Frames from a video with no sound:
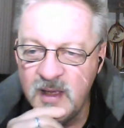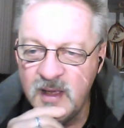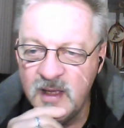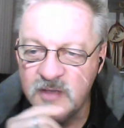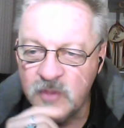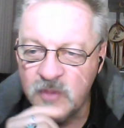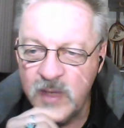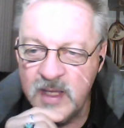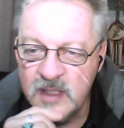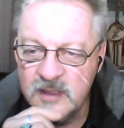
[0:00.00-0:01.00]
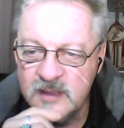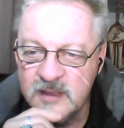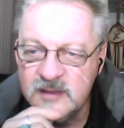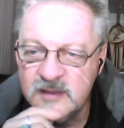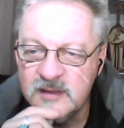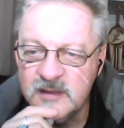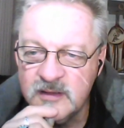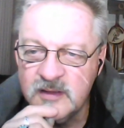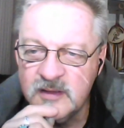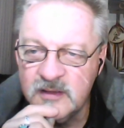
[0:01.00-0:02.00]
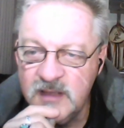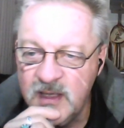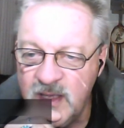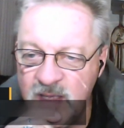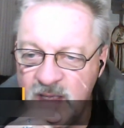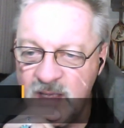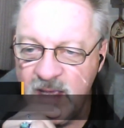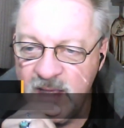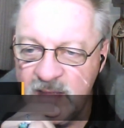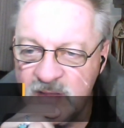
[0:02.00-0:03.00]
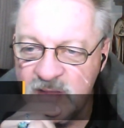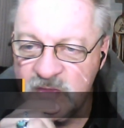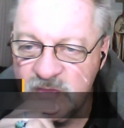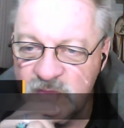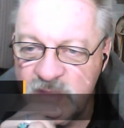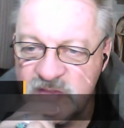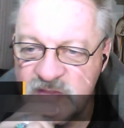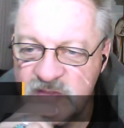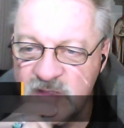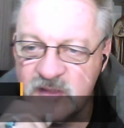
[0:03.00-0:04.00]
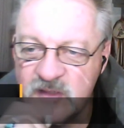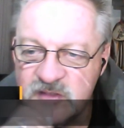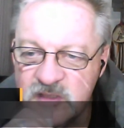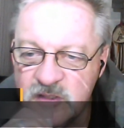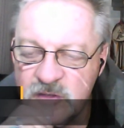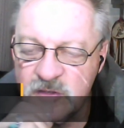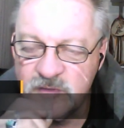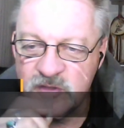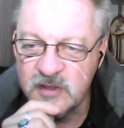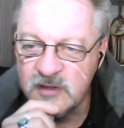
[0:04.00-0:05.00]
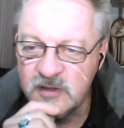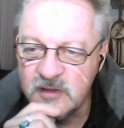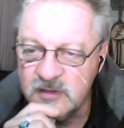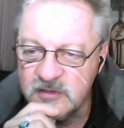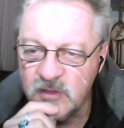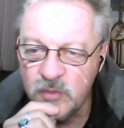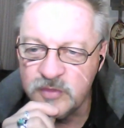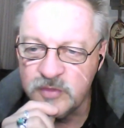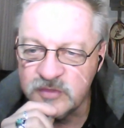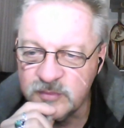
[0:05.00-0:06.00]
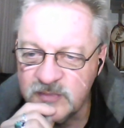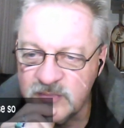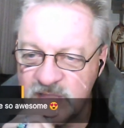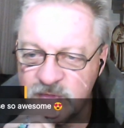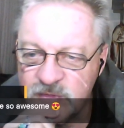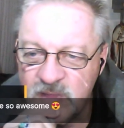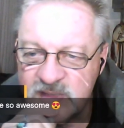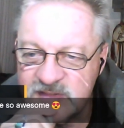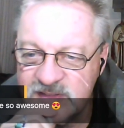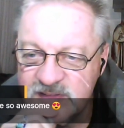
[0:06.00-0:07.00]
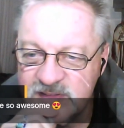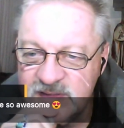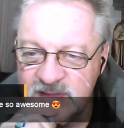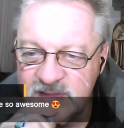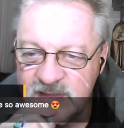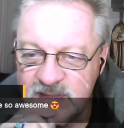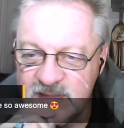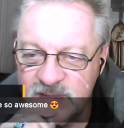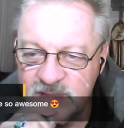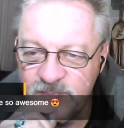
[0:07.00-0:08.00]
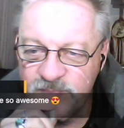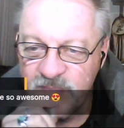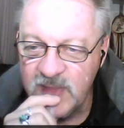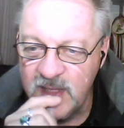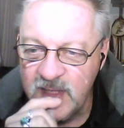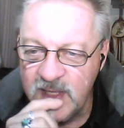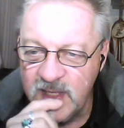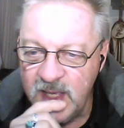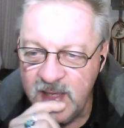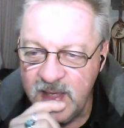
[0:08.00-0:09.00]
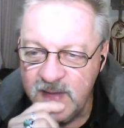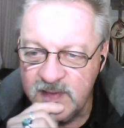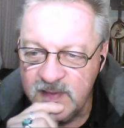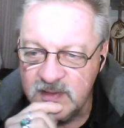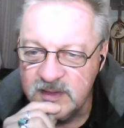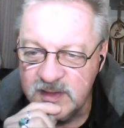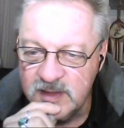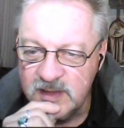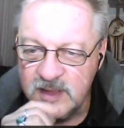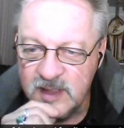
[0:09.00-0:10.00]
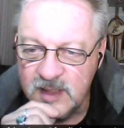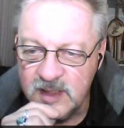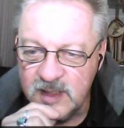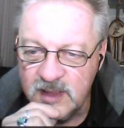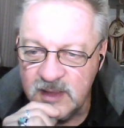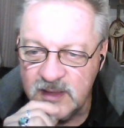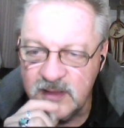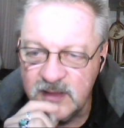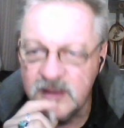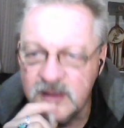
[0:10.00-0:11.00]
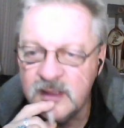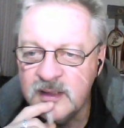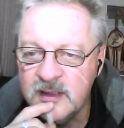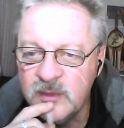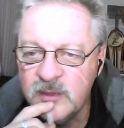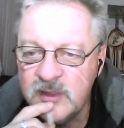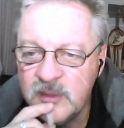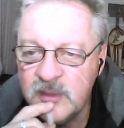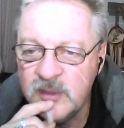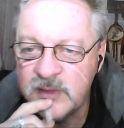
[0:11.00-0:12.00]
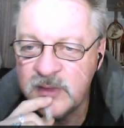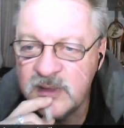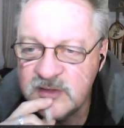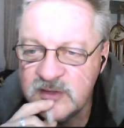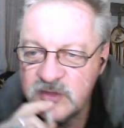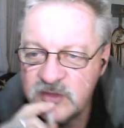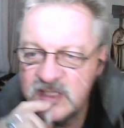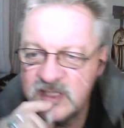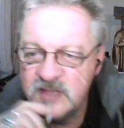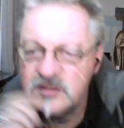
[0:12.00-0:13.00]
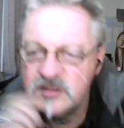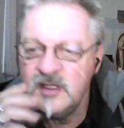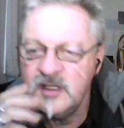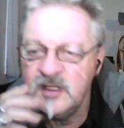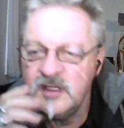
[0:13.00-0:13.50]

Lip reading: Joanne, and Joanne saying, I see the universe, so awesome. That's great. And now where are we? So Dare's saying,